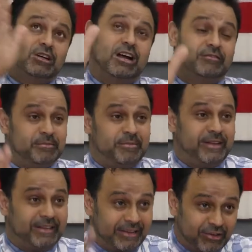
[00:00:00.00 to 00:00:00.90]
God
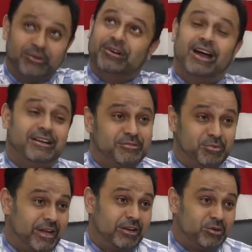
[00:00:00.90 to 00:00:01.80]
forbid that, you know, God is,
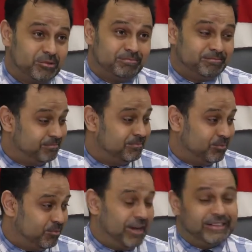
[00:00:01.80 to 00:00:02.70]
when
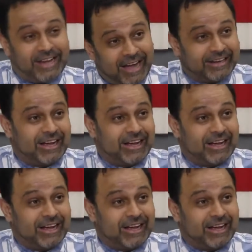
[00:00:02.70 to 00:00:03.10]
I die,